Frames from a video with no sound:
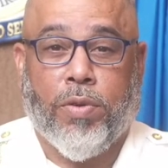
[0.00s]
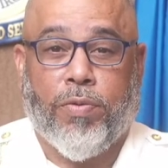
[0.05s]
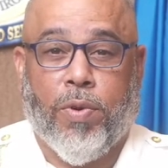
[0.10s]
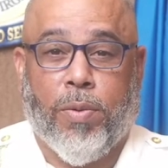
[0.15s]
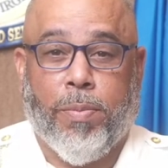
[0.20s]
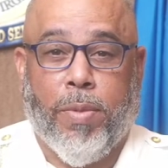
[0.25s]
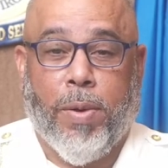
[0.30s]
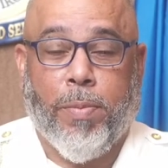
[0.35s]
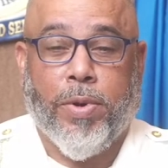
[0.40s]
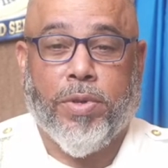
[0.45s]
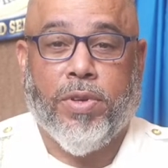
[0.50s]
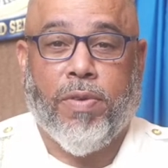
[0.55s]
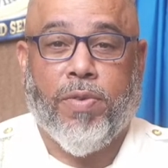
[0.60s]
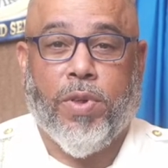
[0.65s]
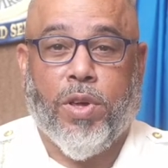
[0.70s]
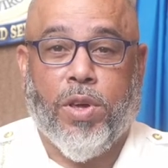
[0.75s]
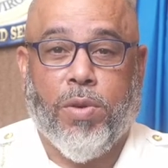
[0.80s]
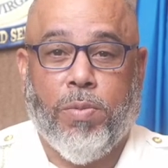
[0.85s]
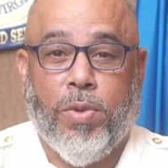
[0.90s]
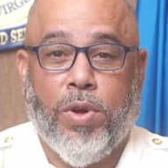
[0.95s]
members of the
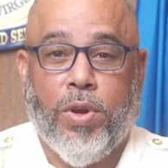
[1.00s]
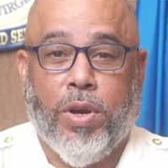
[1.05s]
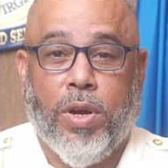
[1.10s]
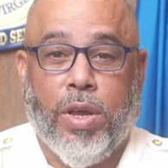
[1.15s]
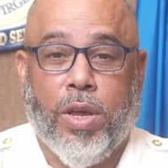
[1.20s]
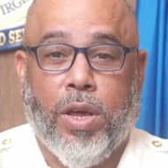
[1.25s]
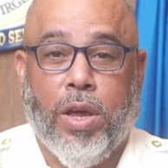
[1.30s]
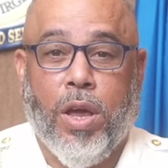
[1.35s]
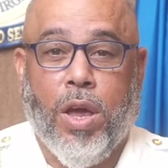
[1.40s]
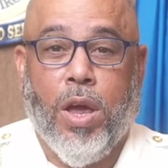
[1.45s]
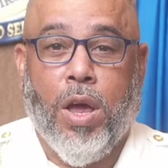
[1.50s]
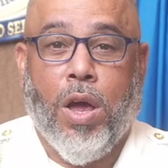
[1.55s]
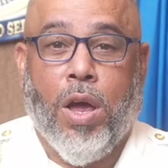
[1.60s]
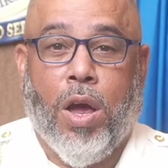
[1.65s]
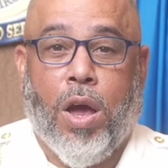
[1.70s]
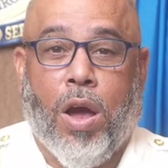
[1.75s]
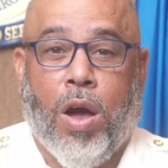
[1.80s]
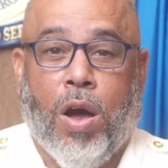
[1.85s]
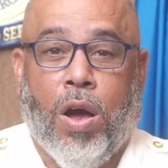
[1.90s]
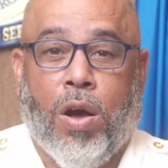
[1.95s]
community
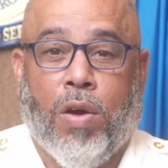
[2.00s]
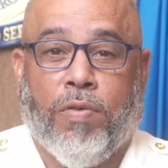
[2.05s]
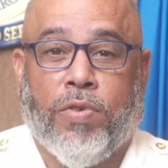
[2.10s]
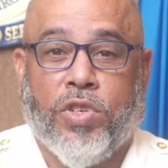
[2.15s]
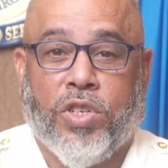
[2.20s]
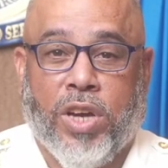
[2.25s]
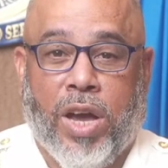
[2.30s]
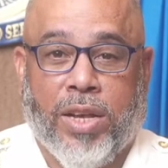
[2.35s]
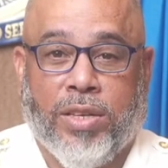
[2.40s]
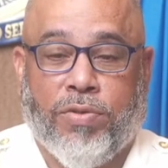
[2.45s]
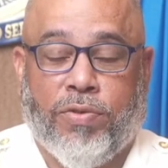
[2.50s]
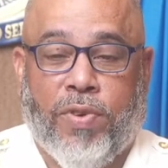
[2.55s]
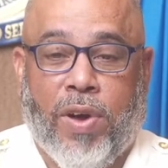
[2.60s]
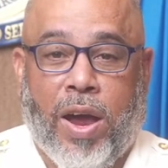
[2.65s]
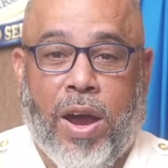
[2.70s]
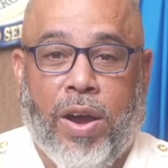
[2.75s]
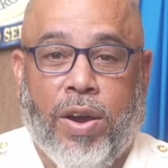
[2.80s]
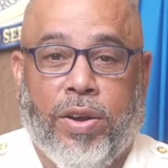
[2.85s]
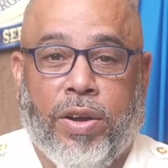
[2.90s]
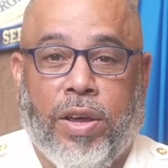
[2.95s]
of shots
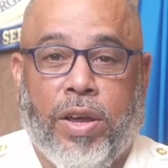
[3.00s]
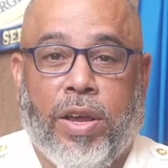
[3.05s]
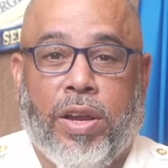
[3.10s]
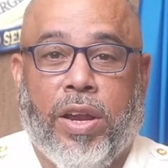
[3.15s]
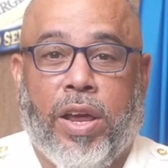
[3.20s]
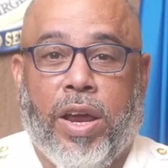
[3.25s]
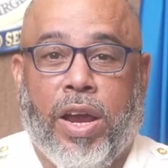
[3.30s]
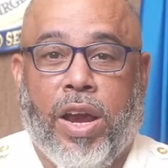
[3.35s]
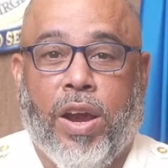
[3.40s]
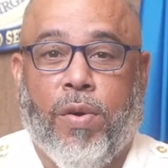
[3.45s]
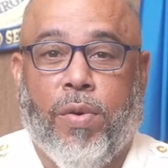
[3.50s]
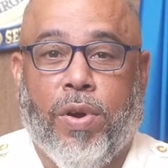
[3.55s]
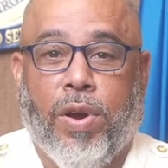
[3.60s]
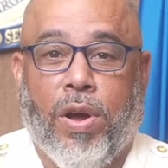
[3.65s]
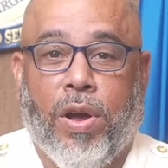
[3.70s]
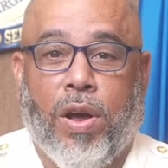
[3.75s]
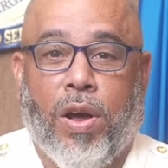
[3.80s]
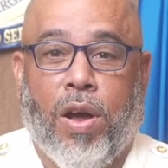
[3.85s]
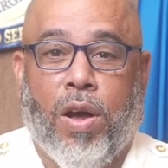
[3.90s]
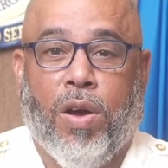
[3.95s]
fired in the
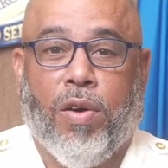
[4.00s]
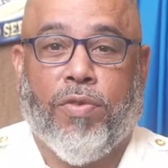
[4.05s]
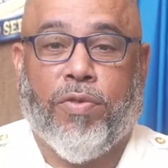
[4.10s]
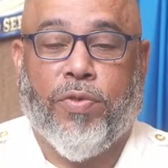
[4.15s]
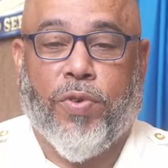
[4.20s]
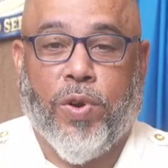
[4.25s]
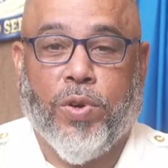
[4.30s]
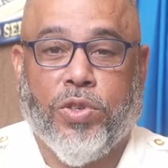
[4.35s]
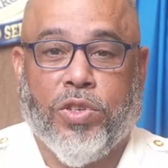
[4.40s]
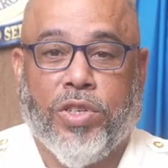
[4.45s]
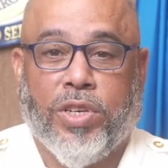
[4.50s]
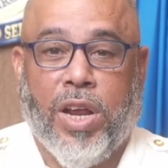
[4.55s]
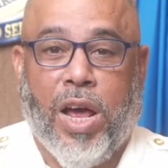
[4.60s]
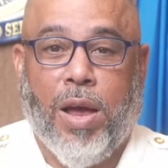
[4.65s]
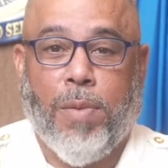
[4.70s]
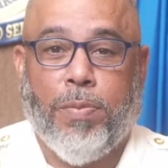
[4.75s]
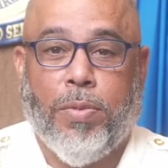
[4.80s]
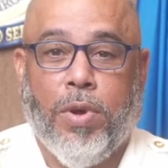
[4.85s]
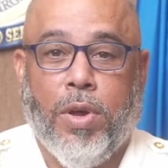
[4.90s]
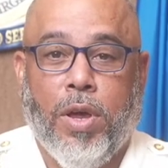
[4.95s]
area of First
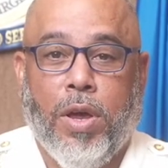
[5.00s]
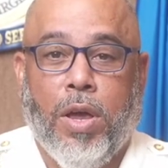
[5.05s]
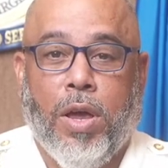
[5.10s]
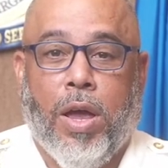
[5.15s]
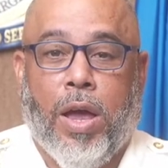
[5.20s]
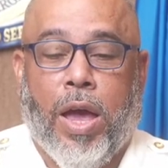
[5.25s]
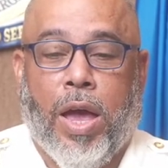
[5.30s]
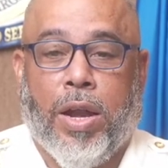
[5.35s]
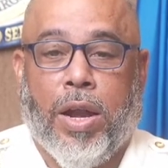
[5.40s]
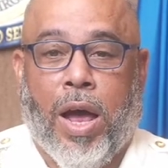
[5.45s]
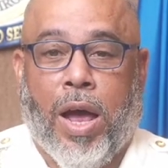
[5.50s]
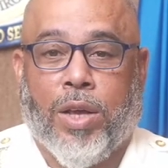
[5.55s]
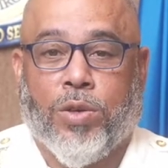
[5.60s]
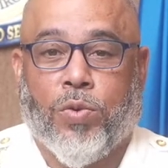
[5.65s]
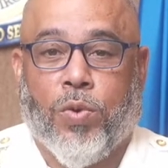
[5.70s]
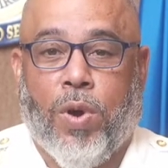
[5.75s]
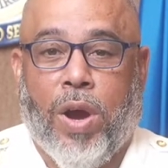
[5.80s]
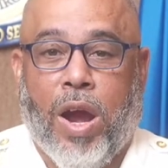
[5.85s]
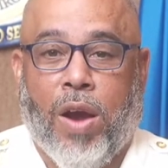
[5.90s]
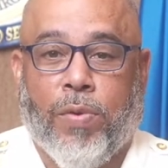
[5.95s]
Stop and
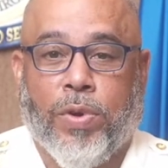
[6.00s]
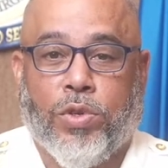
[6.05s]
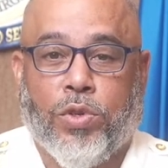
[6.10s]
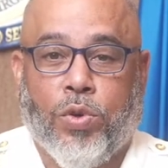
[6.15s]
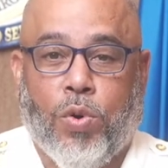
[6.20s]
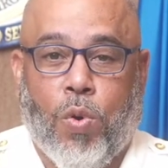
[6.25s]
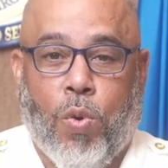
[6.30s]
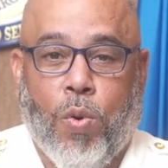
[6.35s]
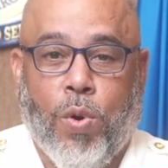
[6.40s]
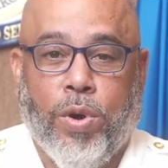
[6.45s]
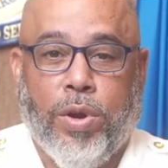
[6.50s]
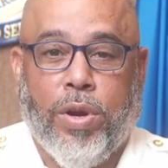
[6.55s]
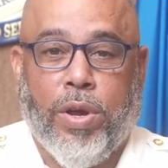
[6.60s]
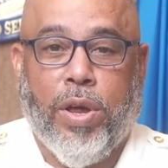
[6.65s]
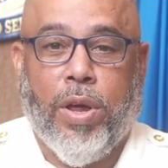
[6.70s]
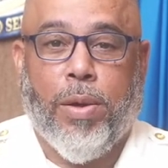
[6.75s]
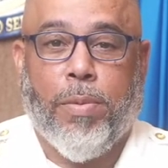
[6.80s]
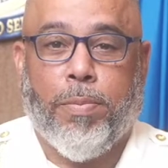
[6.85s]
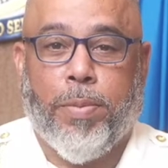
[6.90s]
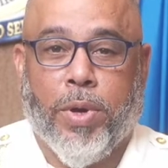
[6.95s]
Oswald Harris Court,
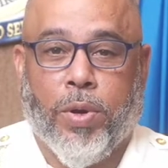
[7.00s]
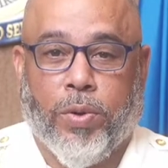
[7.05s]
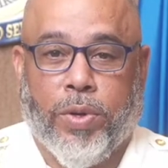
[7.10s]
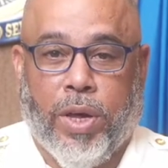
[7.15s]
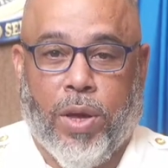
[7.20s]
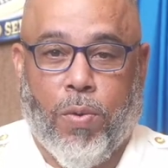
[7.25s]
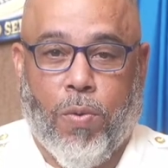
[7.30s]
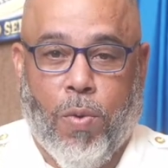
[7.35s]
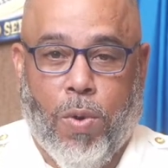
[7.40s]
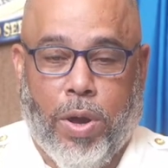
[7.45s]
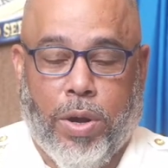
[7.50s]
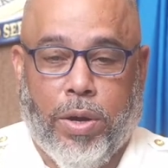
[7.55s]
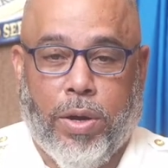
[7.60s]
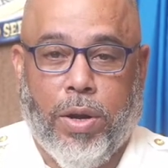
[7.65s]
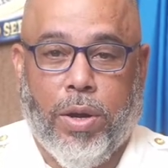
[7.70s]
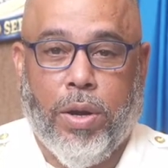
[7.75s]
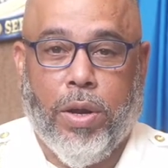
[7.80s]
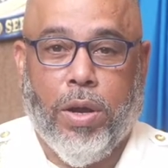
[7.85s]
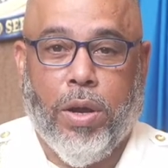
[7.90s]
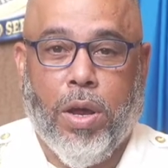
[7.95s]
Building 1.
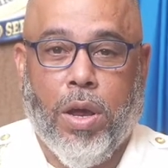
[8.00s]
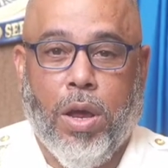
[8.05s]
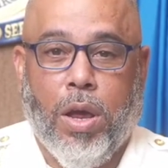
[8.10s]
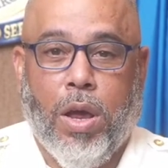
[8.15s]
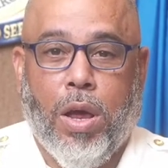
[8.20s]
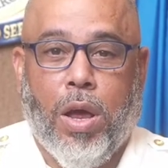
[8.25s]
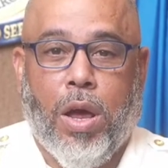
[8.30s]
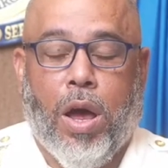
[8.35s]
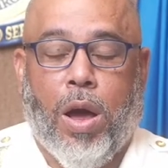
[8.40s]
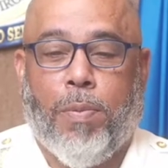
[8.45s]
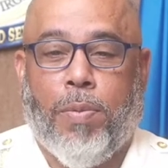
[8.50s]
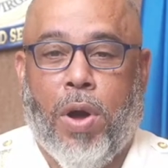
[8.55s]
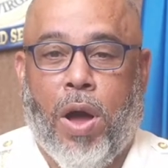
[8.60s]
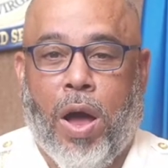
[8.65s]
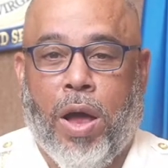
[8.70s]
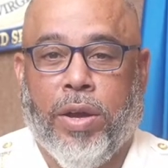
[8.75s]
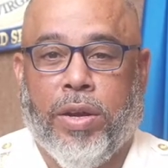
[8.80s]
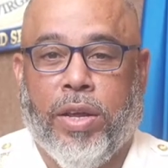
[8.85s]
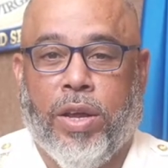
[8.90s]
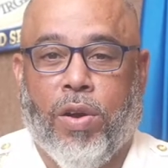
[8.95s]

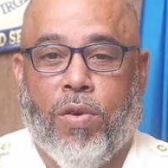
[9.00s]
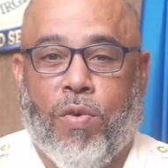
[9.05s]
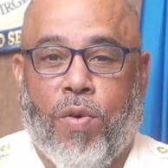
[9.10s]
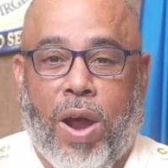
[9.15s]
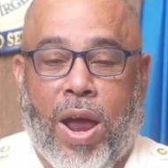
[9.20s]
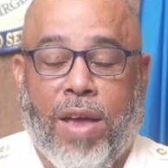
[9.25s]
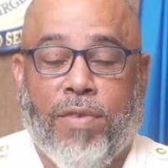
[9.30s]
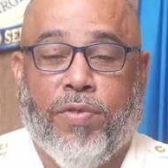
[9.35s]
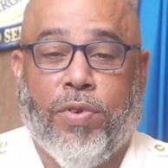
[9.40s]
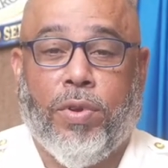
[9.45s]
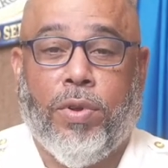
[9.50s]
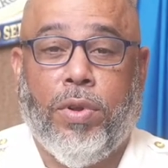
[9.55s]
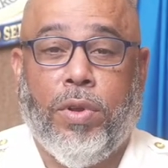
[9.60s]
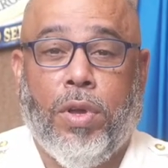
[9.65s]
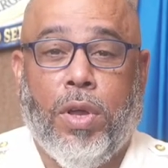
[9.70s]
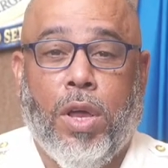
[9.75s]
Upon the arrival